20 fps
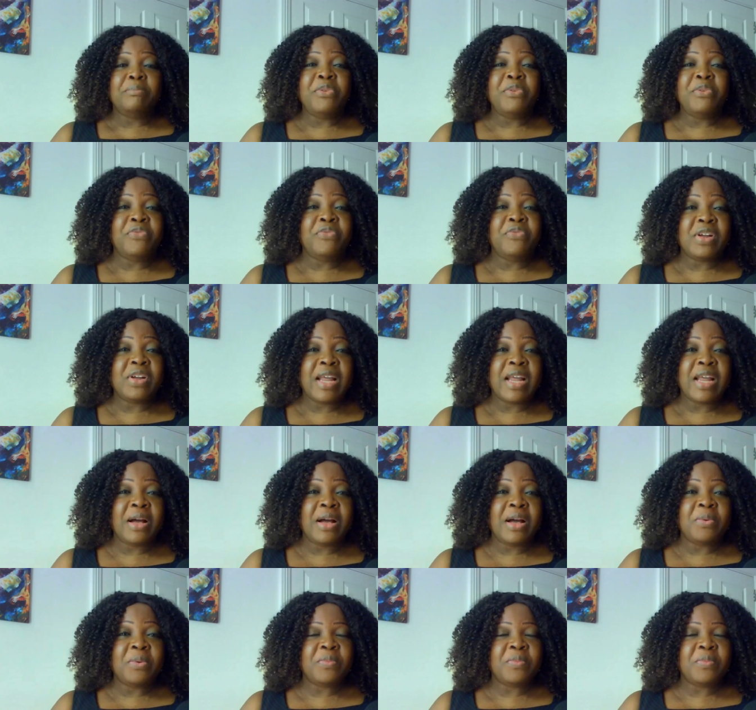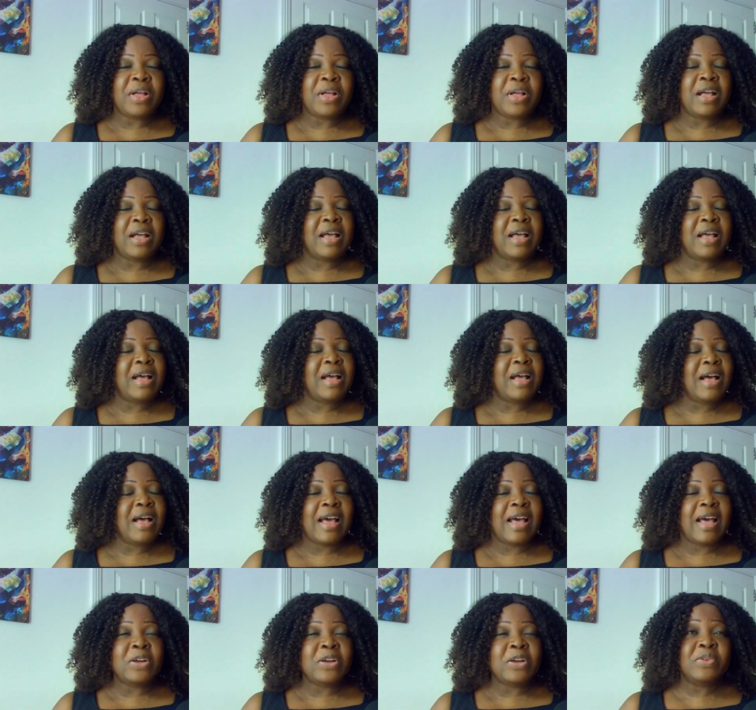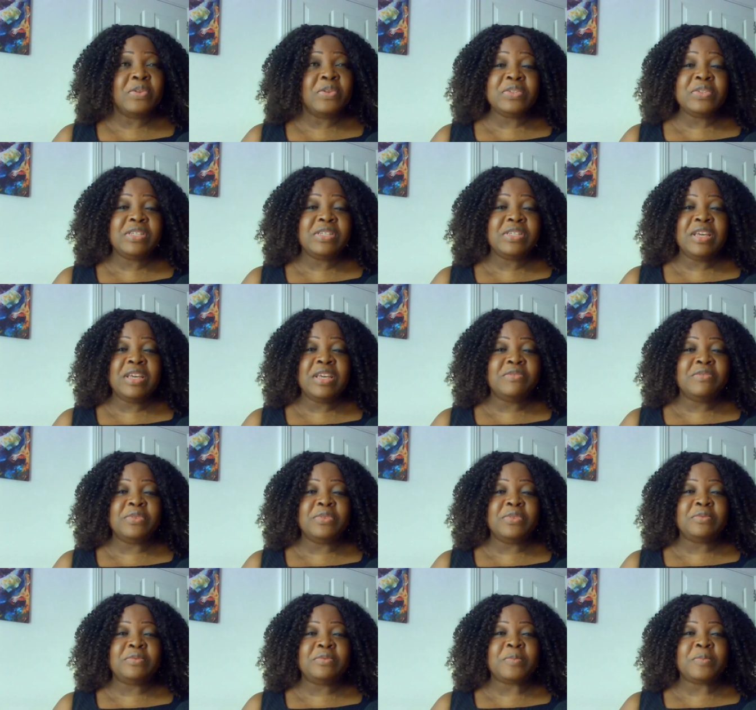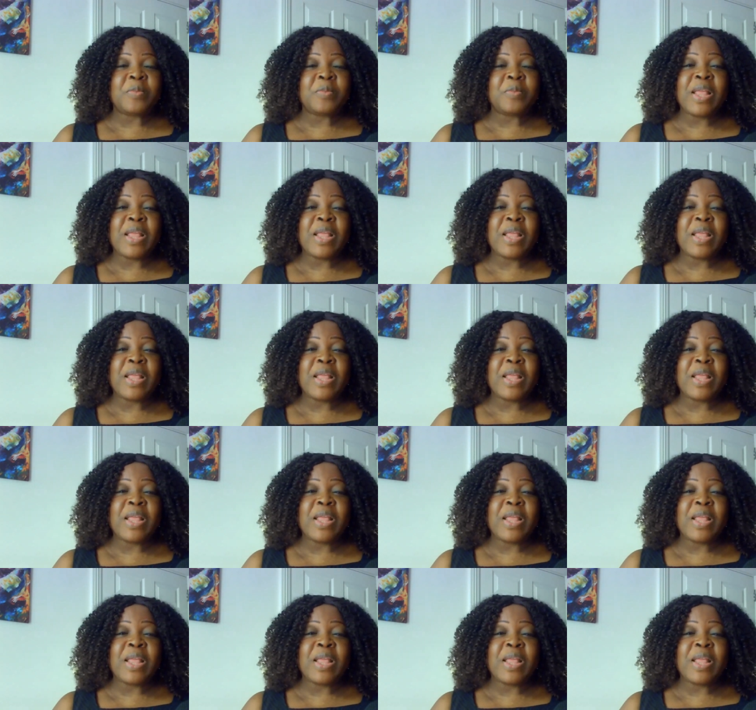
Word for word: Before now, I couldn't even,